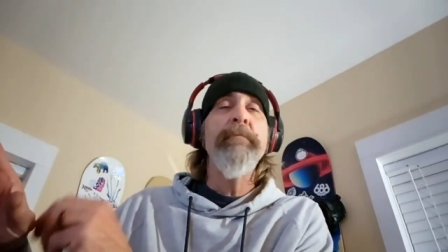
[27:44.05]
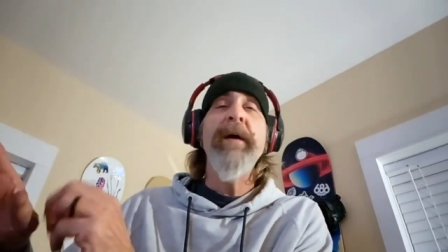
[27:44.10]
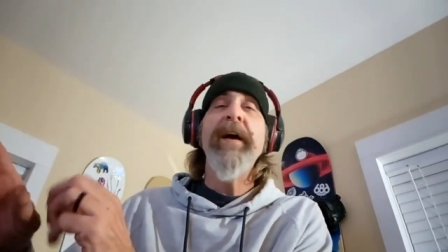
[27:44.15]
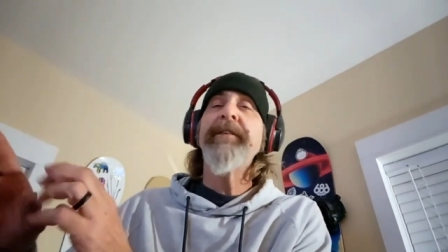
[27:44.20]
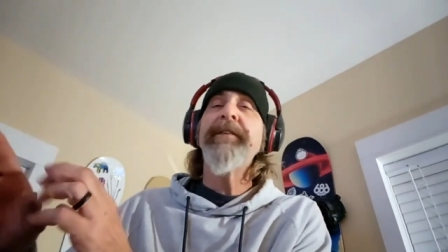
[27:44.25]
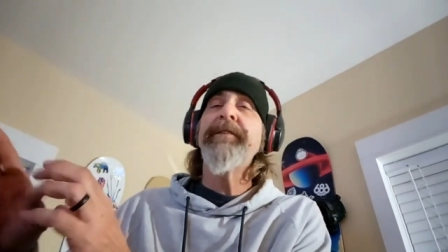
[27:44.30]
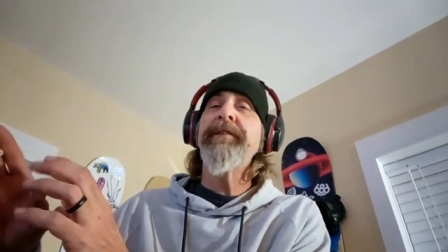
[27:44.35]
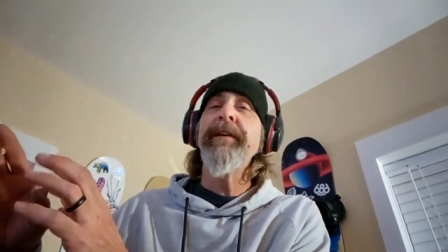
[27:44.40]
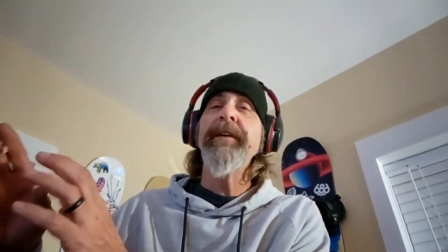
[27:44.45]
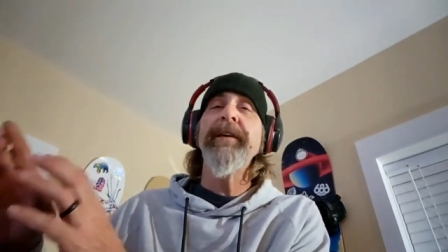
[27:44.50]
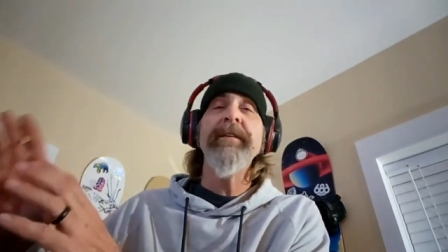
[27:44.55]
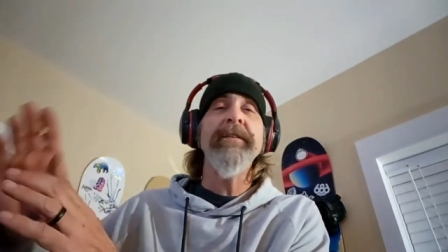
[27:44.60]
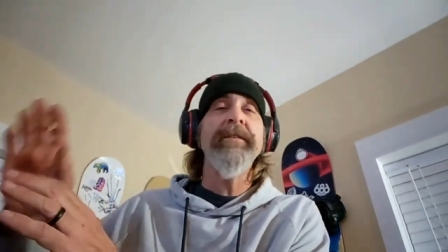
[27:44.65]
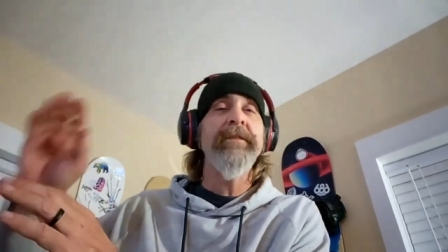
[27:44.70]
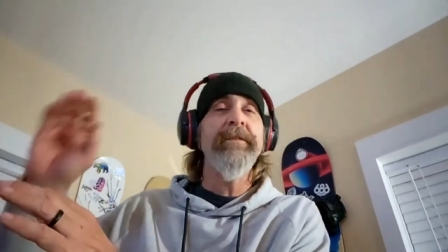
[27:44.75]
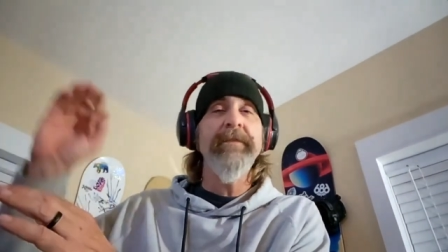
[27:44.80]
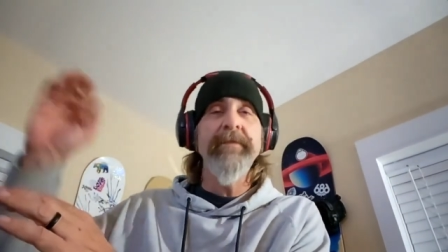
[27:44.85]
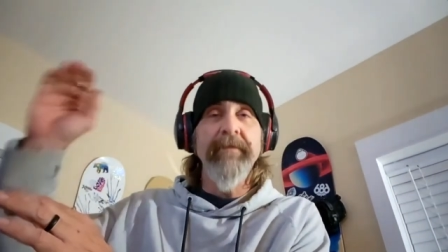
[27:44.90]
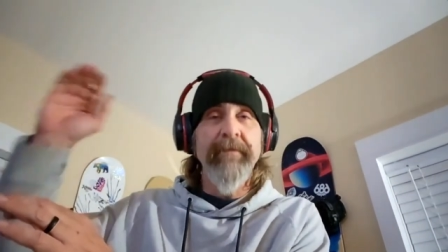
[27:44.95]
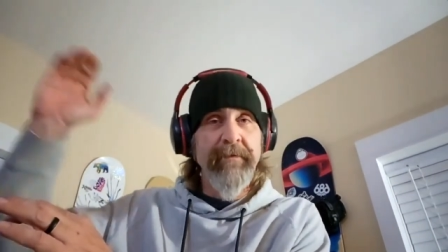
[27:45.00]
makes
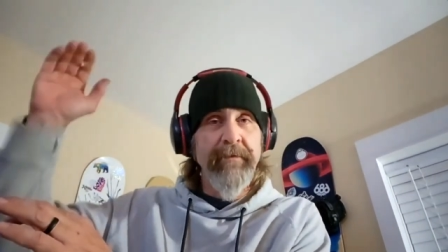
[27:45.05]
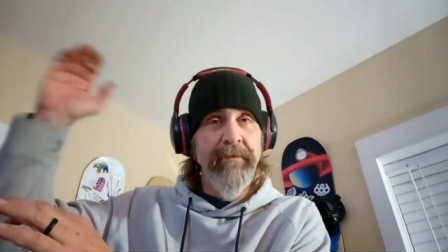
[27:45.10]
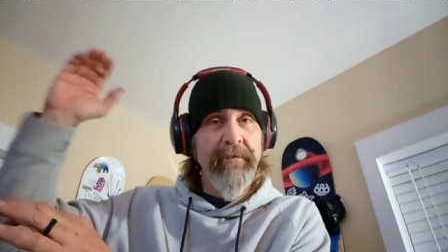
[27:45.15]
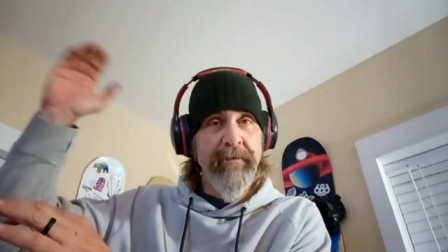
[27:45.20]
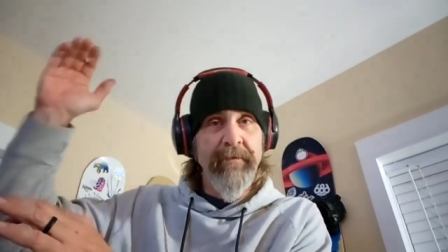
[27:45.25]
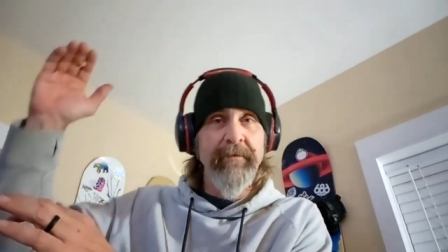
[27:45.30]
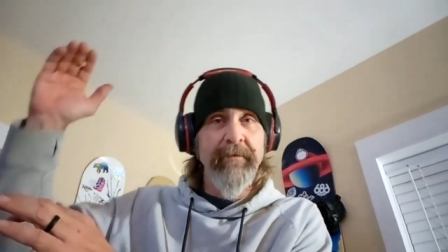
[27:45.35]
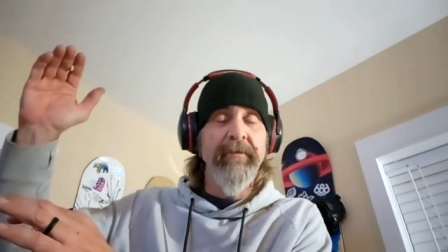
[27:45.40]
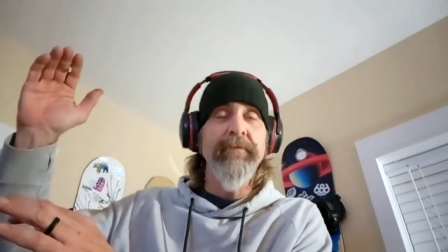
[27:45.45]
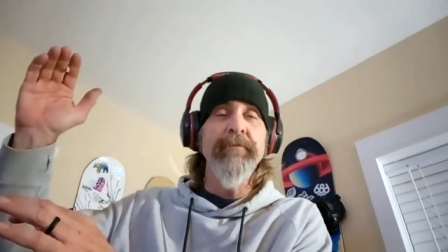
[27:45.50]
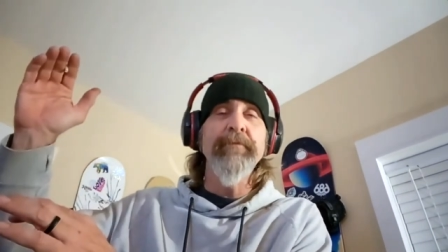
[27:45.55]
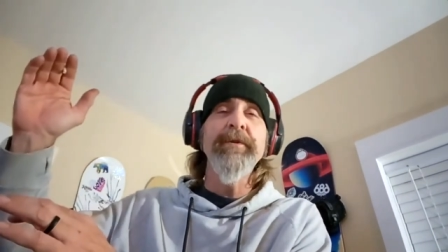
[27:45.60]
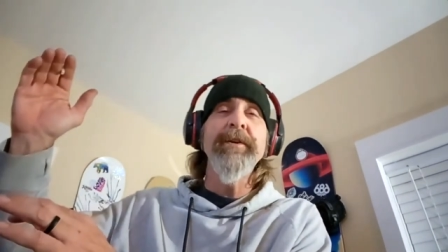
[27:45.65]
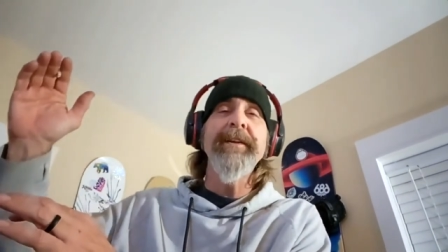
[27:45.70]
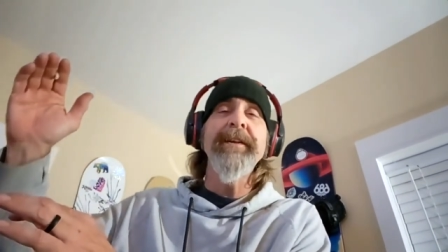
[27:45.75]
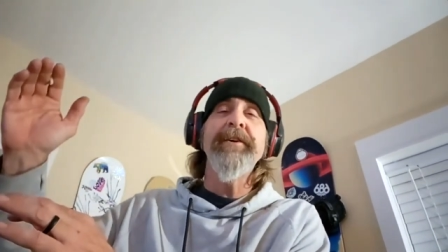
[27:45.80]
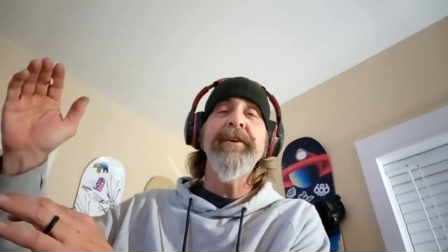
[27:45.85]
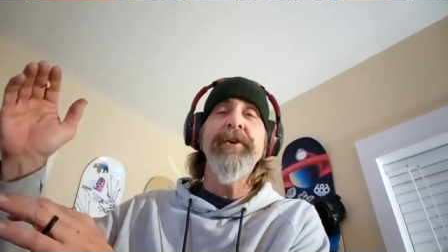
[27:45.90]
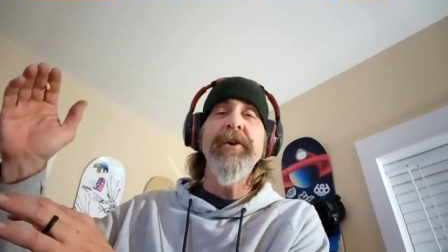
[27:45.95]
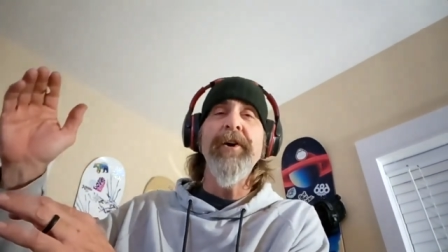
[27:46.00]
it
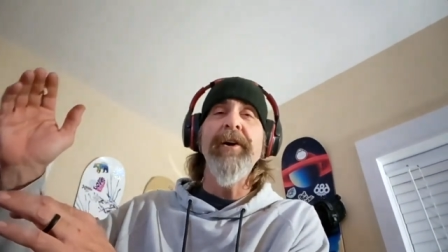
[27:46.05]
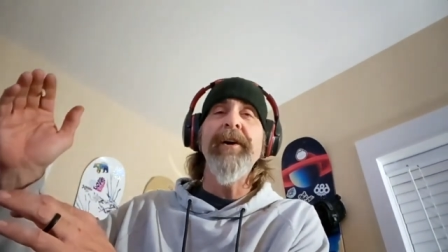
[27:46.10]
really